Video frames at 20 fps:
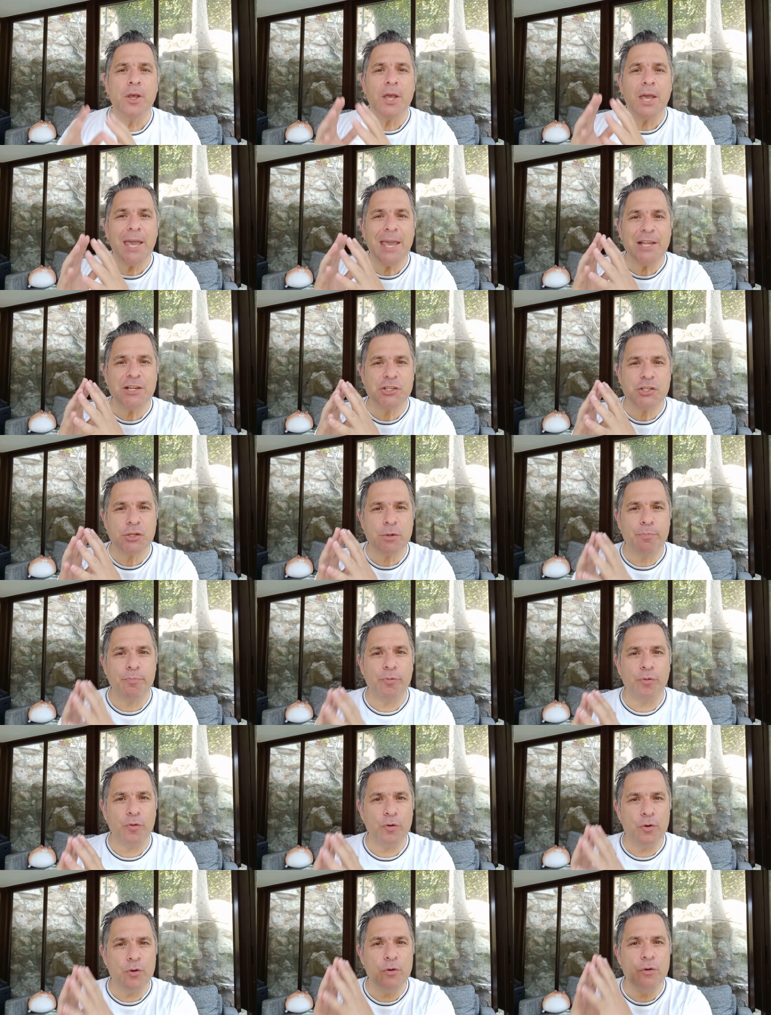It's to
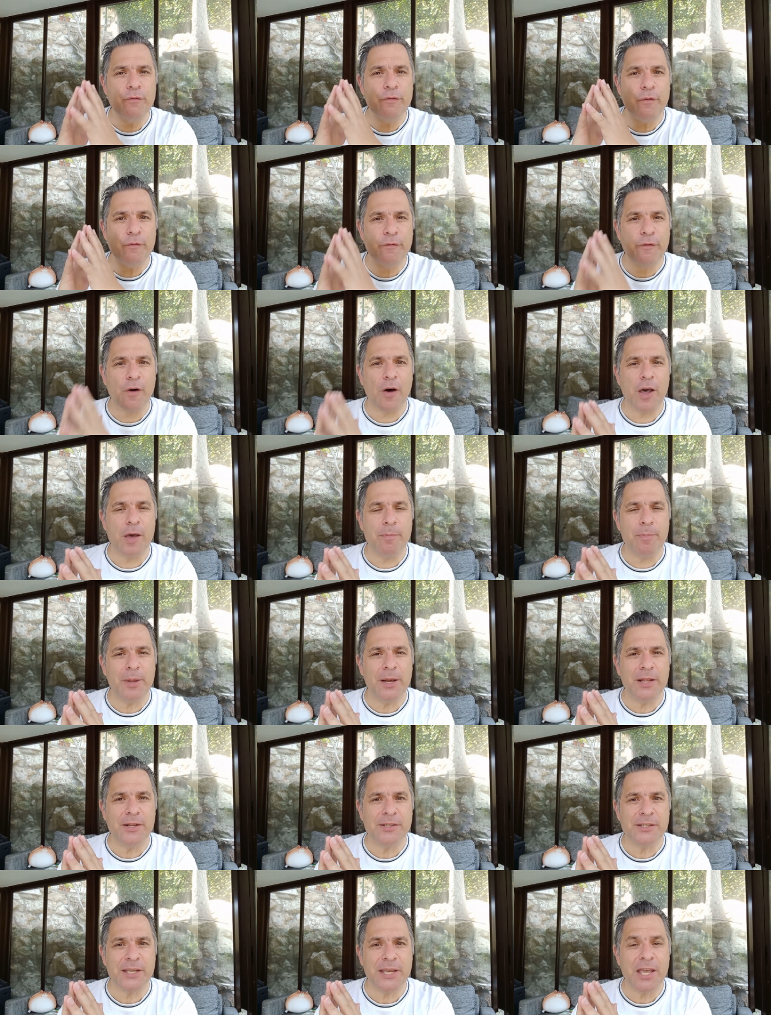prove
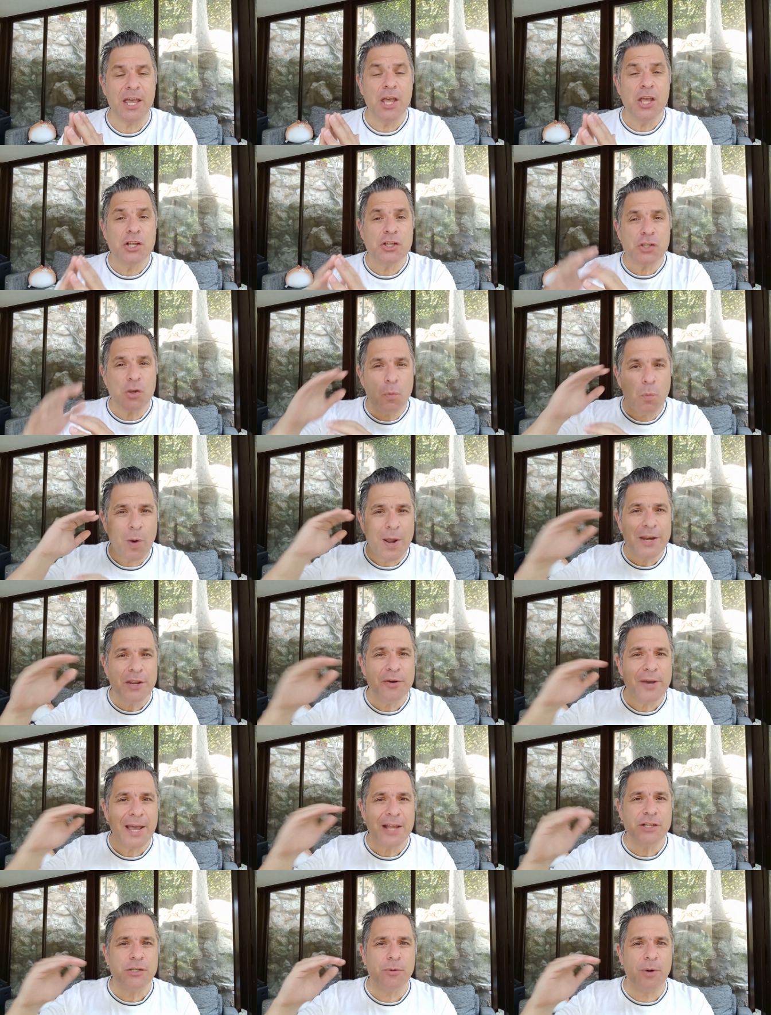viability. So when you
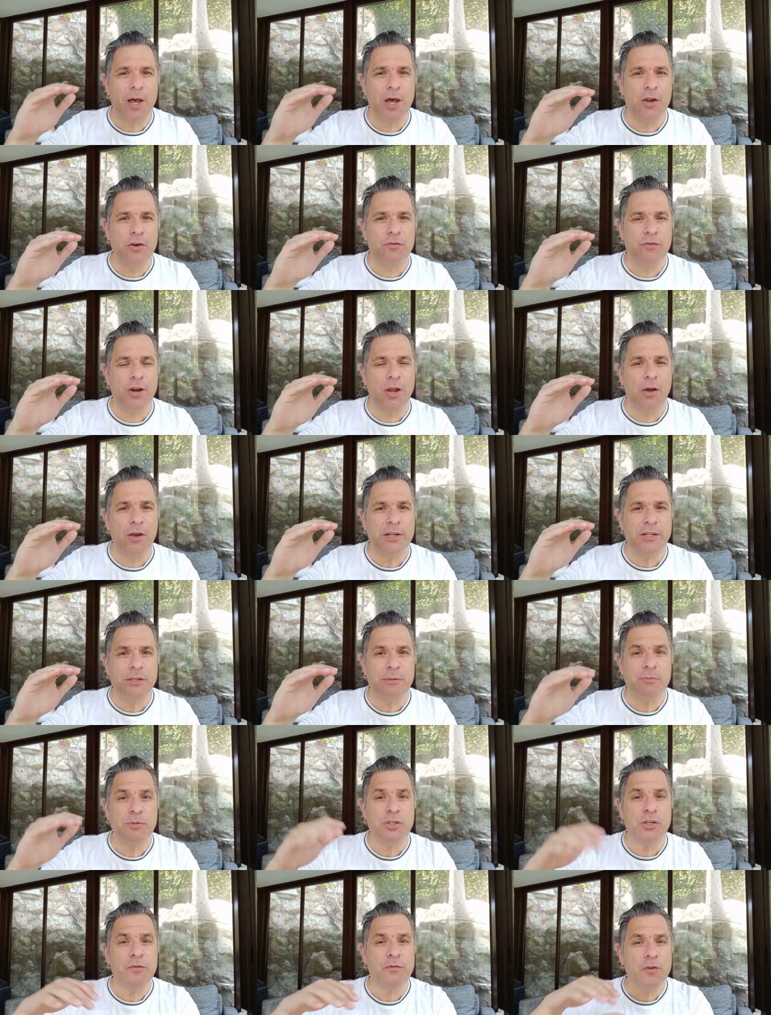get to 100
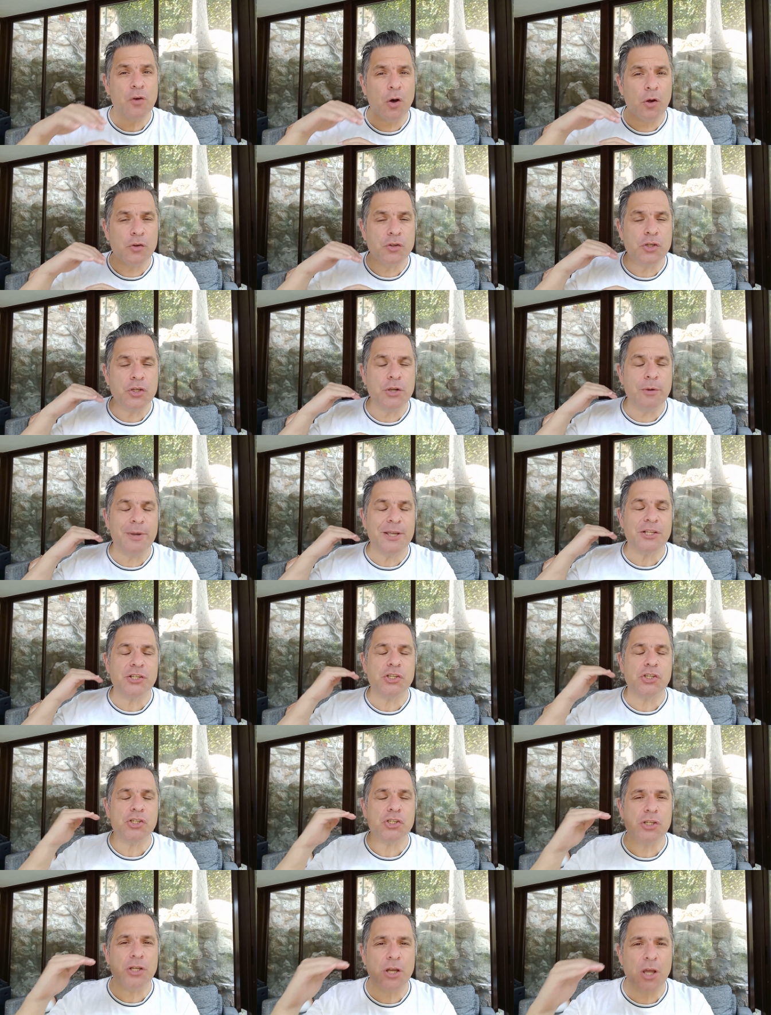items, you've got to do it
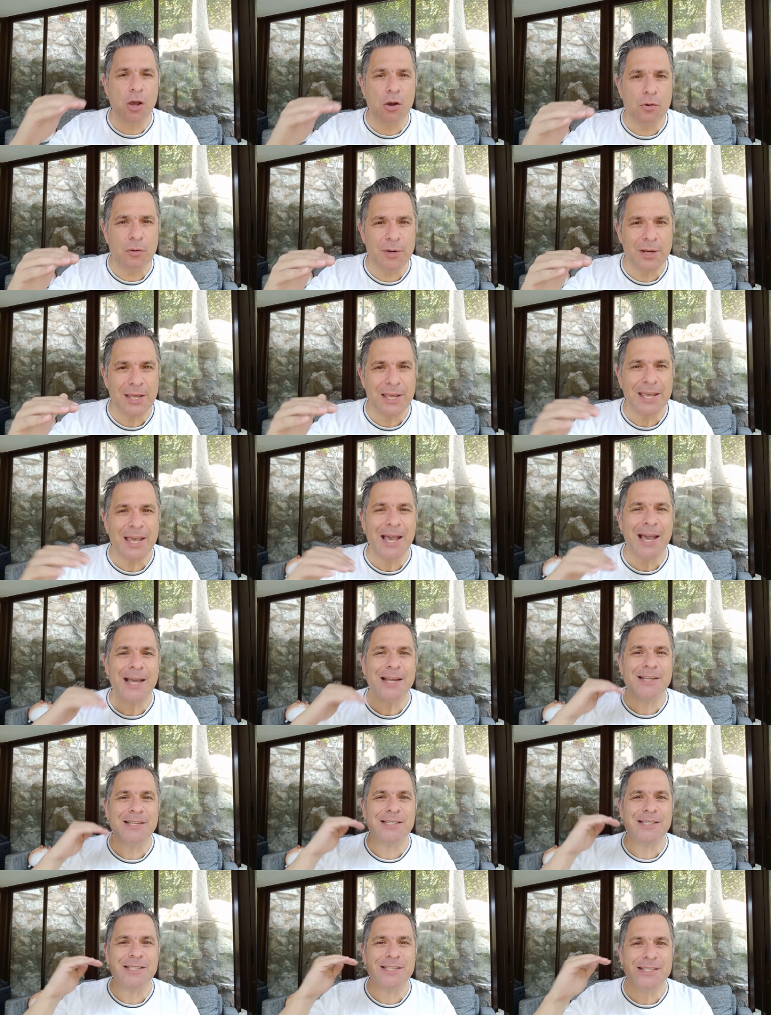slowly
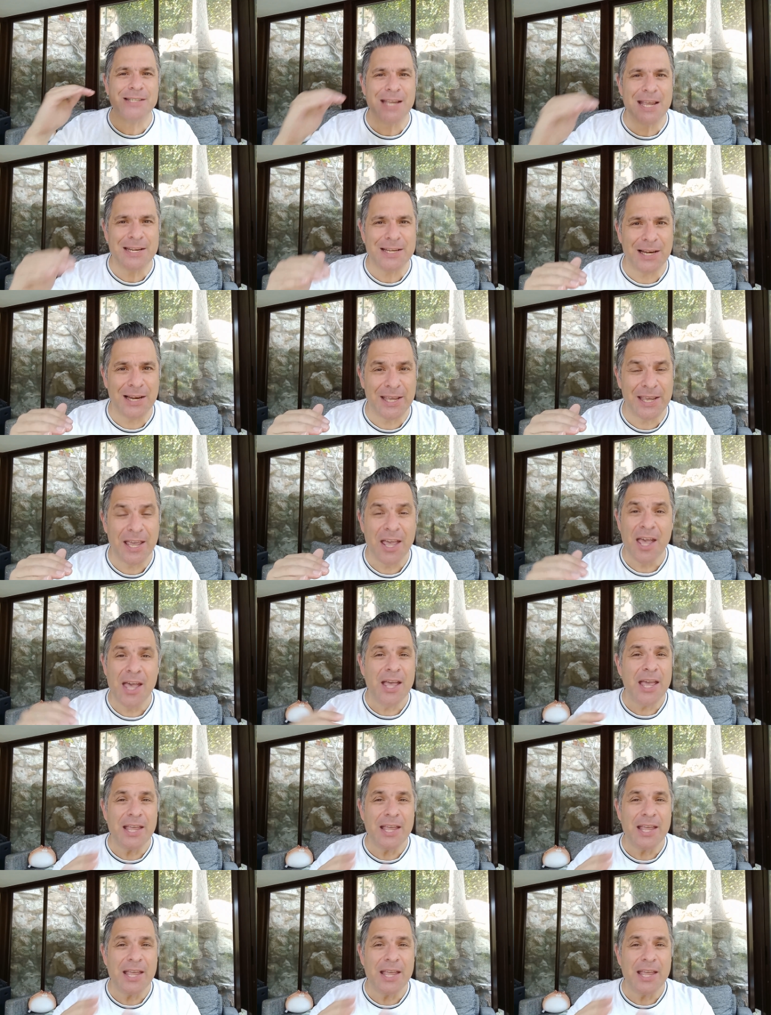and steadily.